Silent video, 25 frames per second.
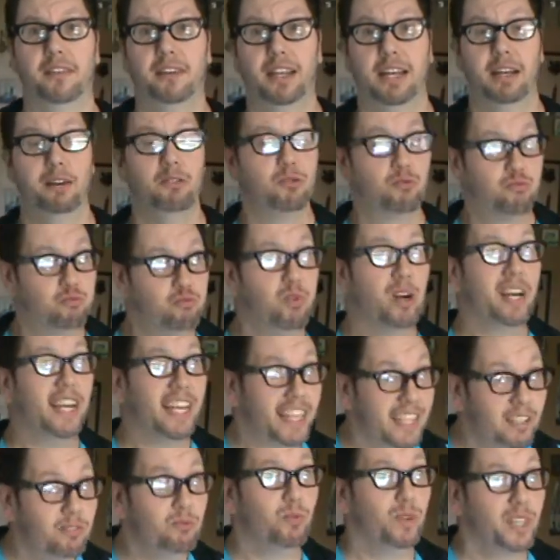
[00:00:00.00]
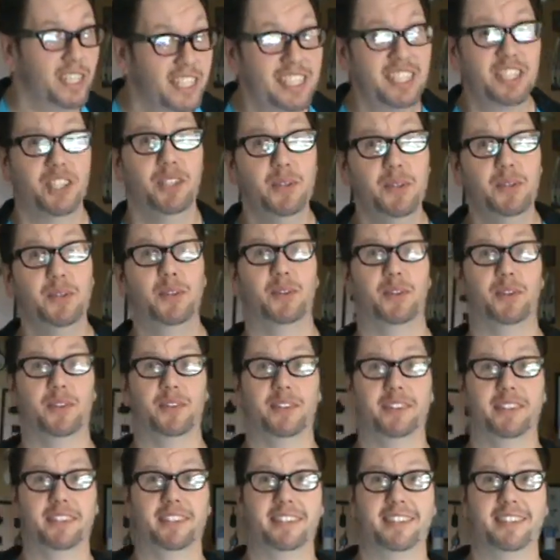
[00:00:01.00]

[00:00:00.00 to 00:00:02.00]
It was really, really cool.